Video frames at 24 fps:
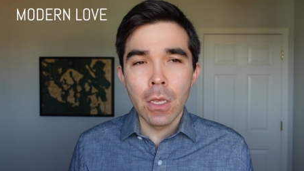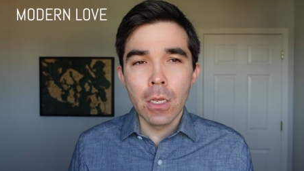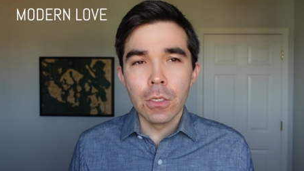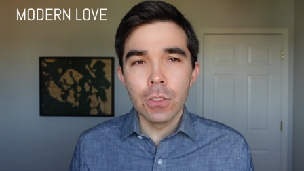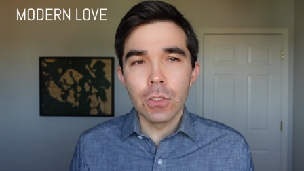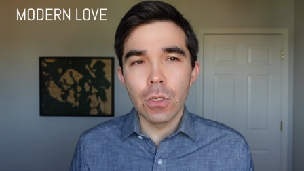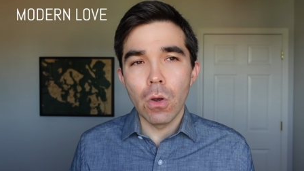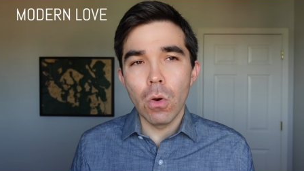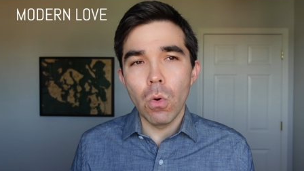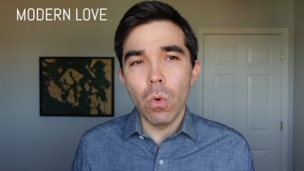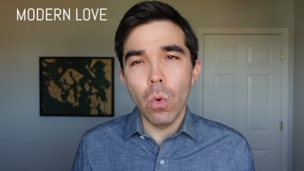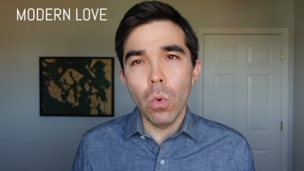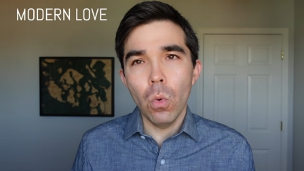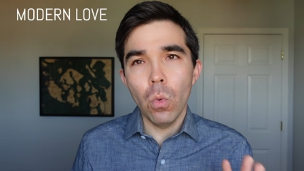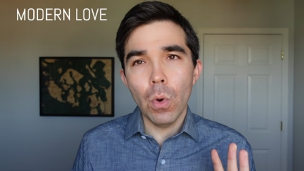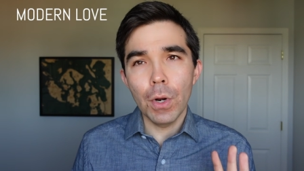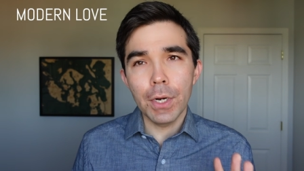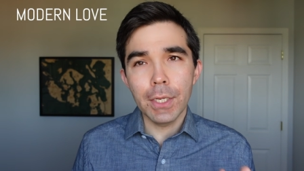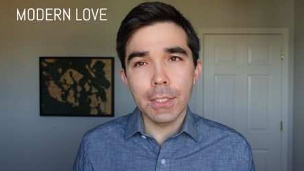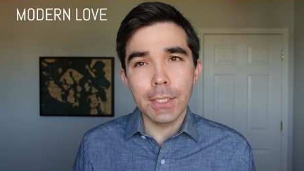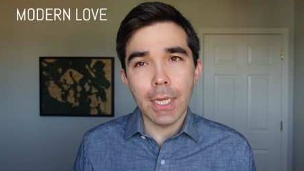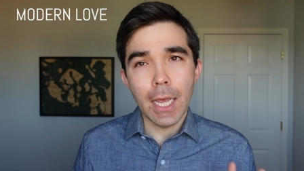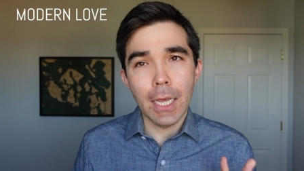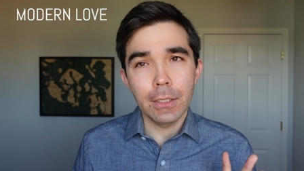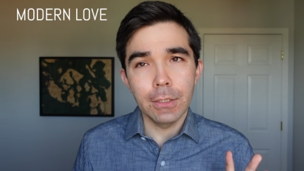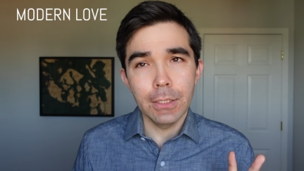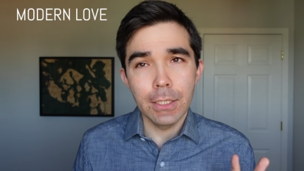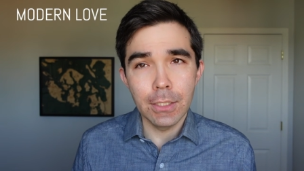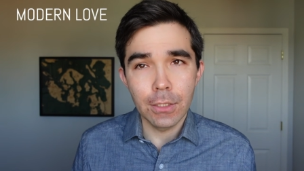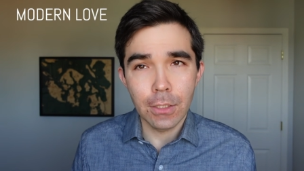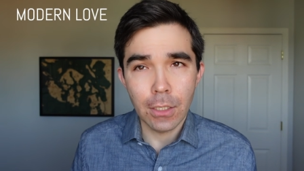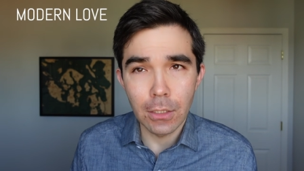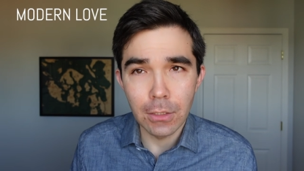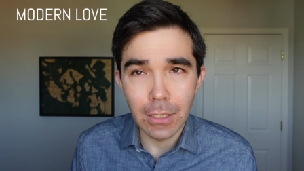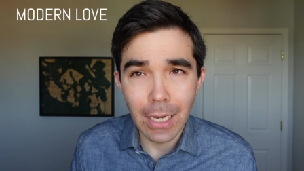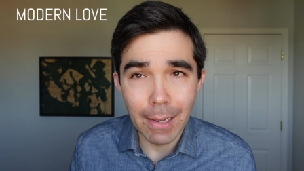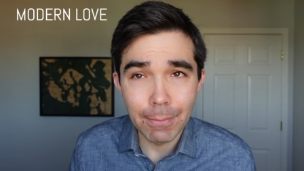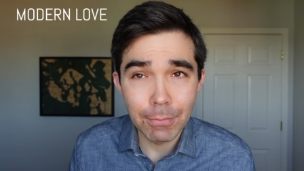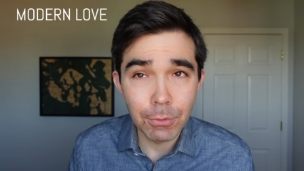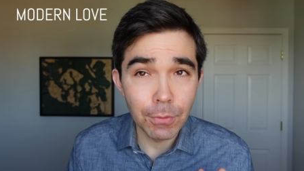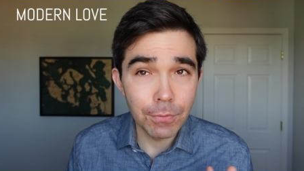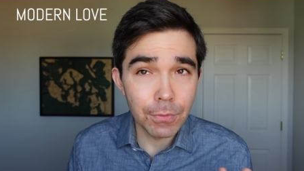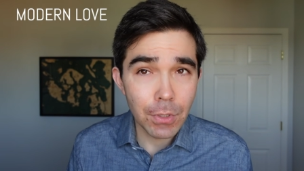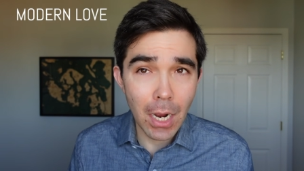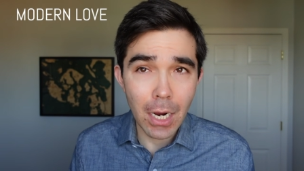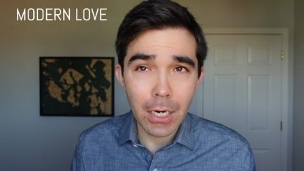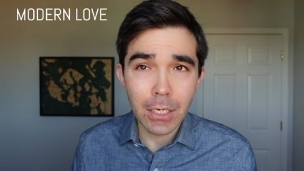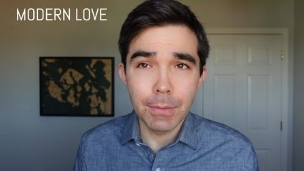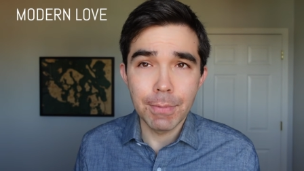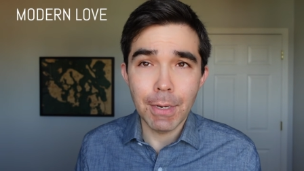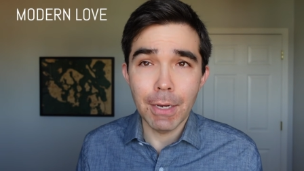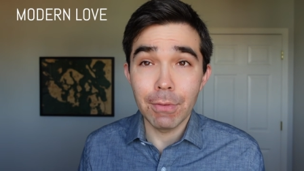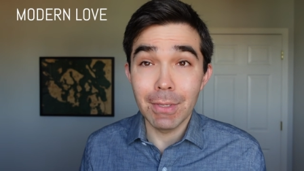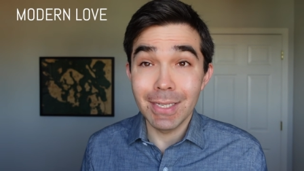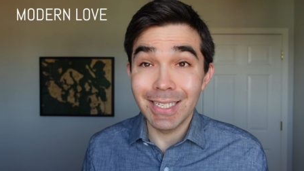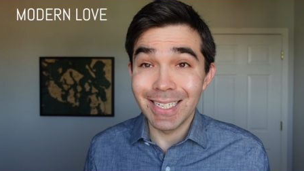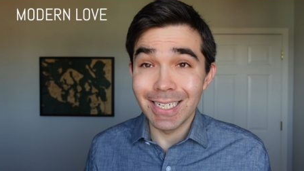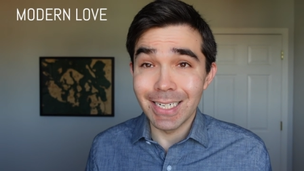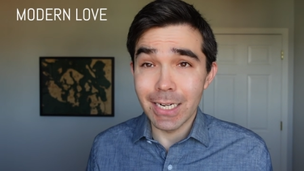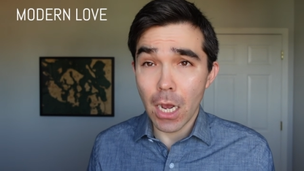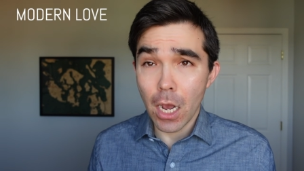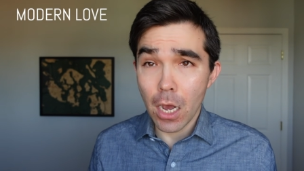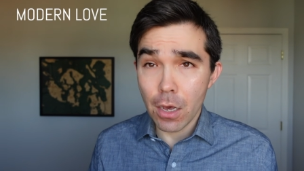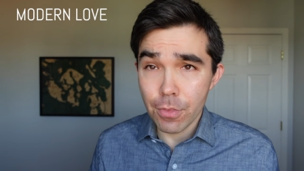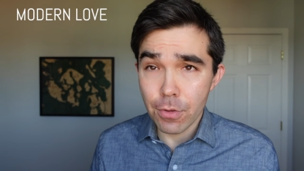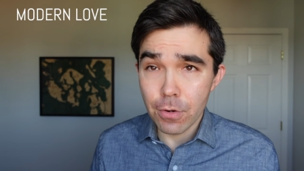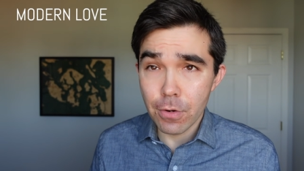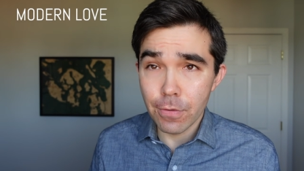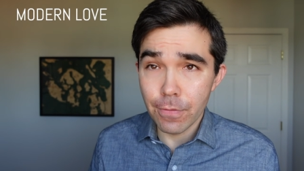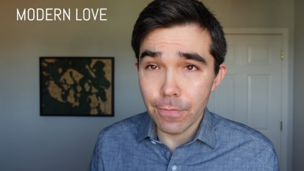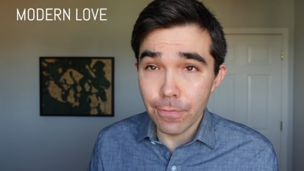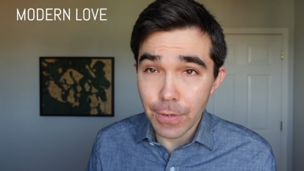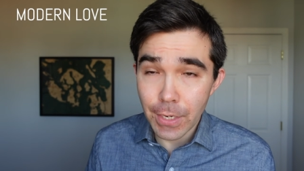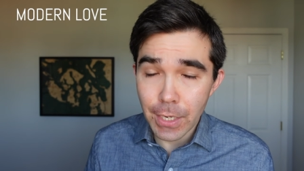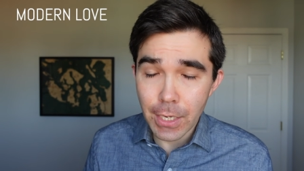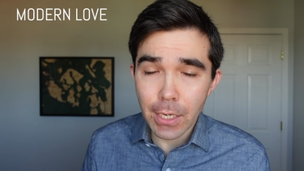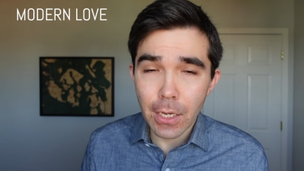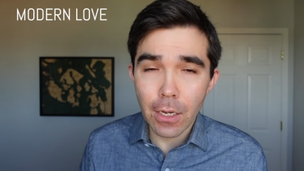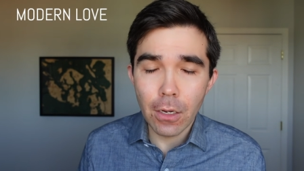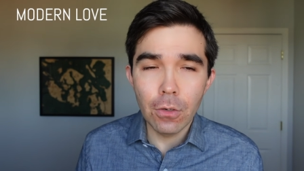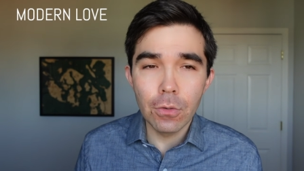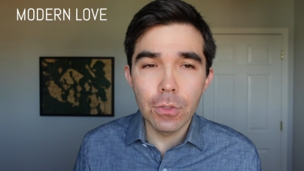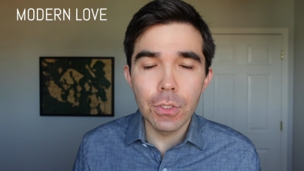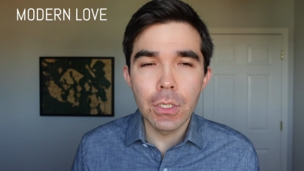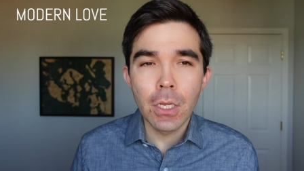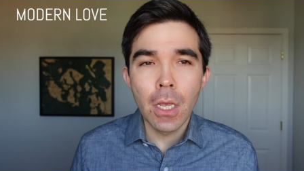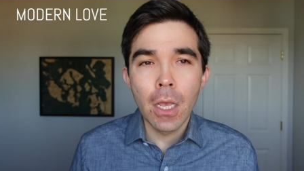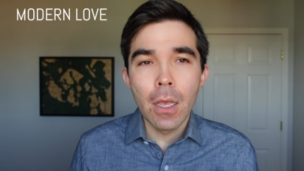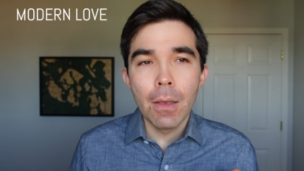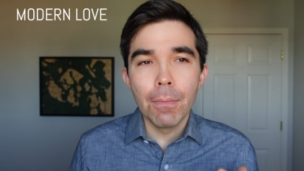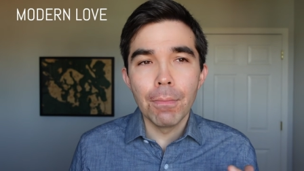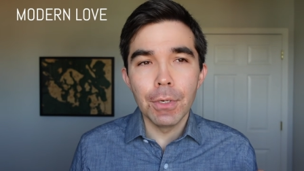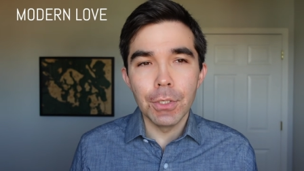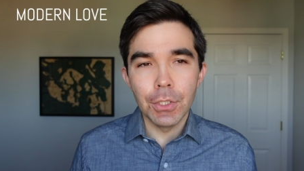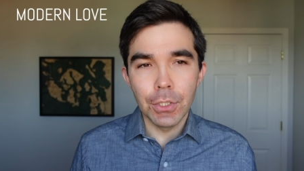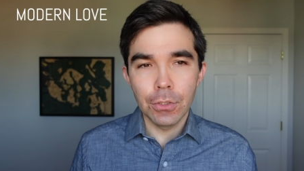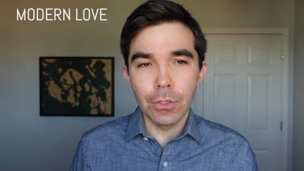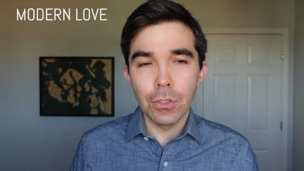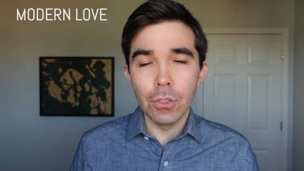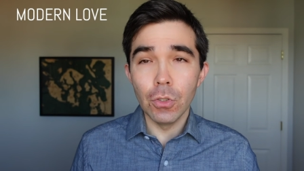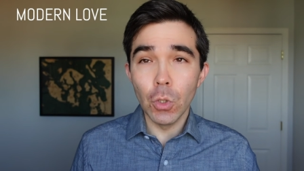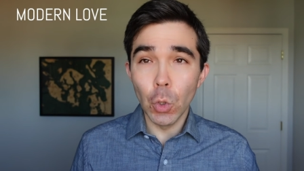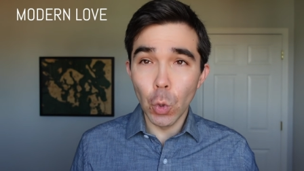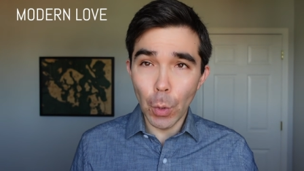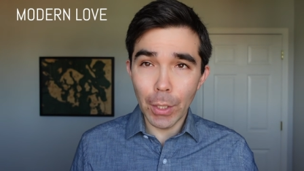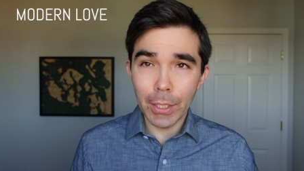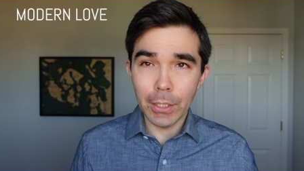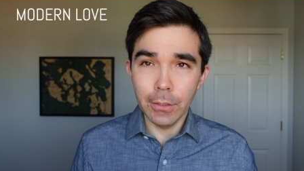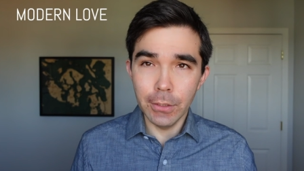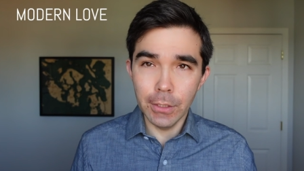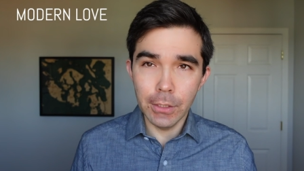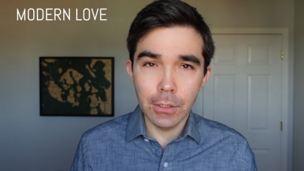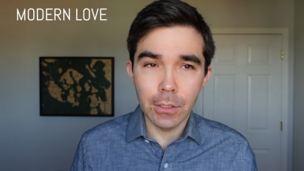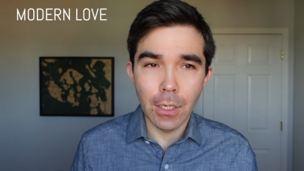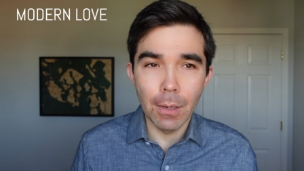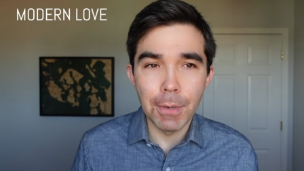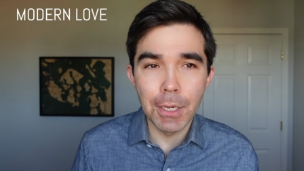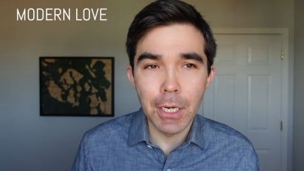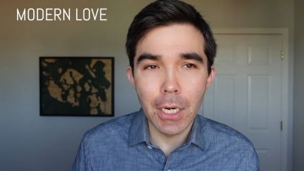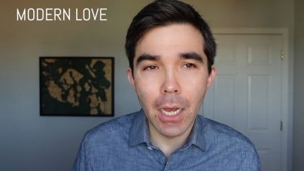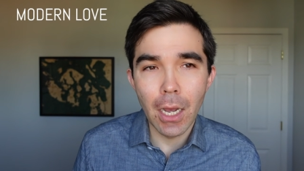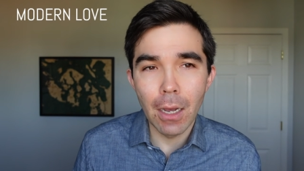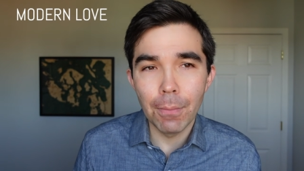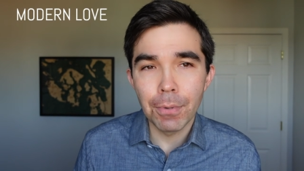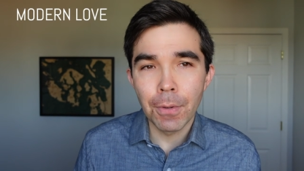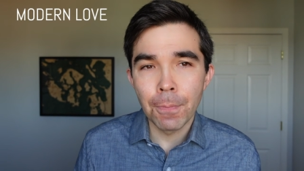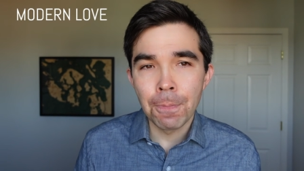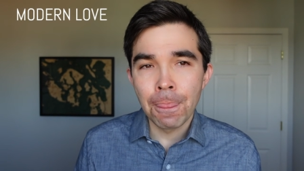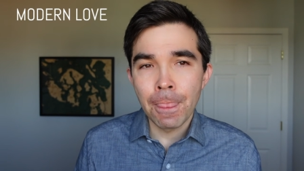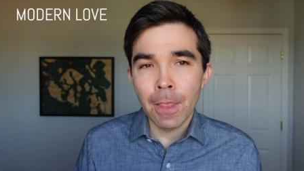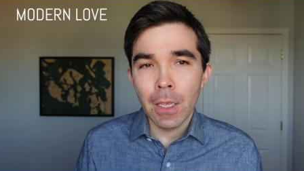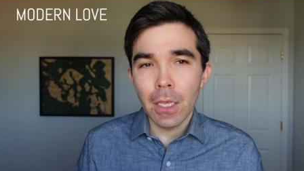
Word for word: So what exactly is collapse? We've talked about this in other videos, but just to quickly sum it up,